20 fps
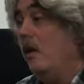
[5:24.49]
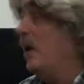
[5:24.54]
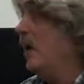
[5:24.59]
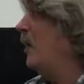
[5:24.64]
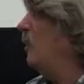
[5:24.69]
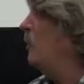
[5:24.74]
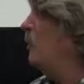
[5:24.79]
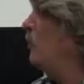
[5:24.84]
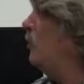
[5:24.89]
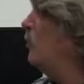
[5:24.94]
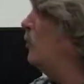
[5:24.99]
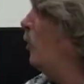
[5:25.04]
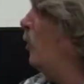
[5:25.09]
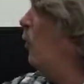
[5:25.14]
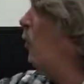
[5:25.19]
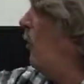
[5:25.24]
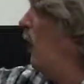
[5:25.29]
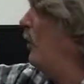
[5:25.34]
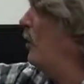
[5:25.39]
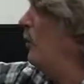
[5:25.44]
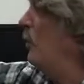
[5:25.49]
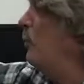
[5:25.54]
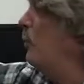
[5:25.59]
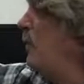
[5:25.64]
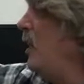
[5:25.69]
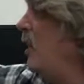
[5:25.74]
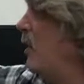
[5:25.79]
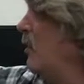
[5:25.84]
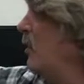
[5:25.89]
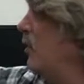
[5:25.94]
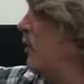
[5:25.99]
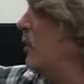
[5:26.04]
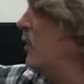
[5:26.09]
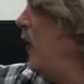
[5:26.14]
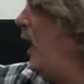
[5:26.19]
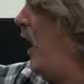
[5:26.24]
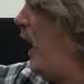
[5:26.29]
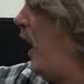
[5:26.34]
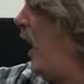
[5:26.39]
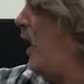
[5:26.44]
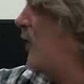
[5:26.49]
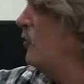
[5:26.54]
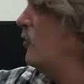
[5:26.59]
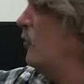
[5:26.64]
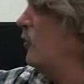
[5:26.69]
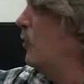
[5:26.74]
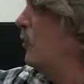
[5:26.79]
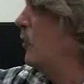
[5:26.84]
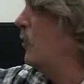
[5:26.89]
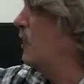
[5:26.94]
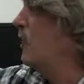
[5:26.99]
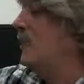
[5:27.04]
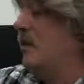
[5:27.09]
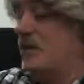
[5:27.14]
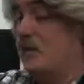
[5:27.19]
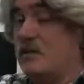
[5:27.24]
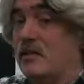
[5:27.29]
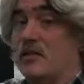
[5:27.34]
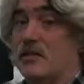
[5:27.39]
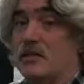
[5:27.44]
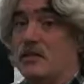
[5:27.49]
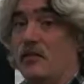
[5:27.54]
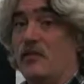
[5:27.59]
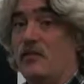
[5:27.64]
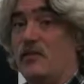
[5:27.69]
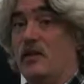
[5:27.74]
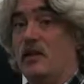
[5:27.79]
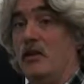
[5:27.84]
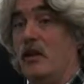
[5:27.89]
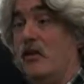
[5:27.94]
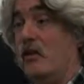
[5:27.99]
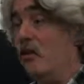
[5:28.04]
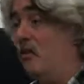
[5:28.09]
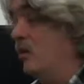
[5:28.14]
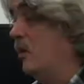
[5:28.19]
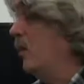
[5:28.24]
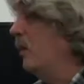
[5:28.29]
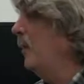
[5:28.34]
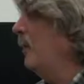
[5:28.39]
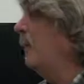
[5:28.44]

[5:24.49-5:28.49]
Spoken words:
And you don't want the meter to add to the resistance of the load.